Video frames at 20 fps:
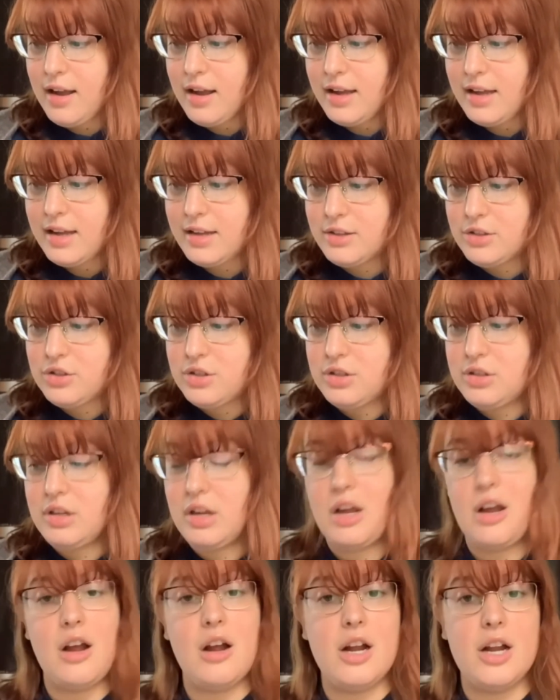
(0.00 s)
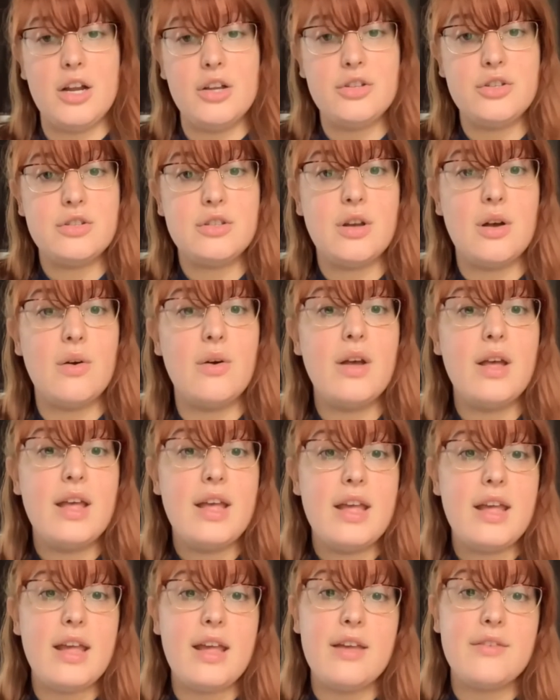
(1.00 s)
It's just encouraged. So
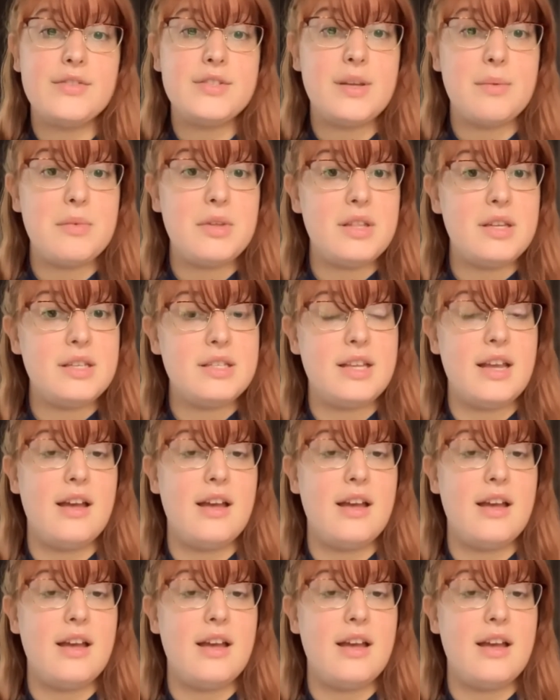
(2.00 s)
if some of these